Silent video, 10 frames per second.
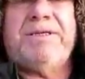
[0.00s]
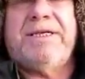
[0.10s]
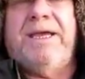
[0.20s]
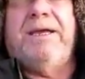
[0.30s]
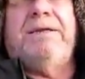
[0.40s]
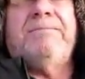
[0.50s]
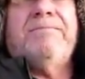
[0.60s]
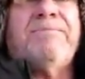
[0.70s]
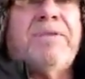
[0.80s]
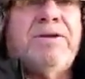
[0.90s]
are seeing in
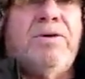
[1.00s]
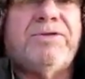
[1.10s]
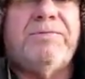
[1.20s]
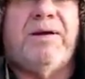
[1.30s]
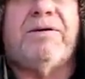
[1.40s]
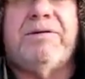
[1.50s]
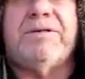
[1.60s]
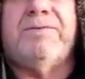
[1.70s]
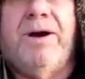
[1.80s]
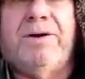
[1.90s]
North America
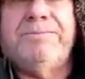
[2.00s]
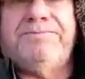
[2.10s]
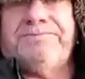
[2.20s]
as well.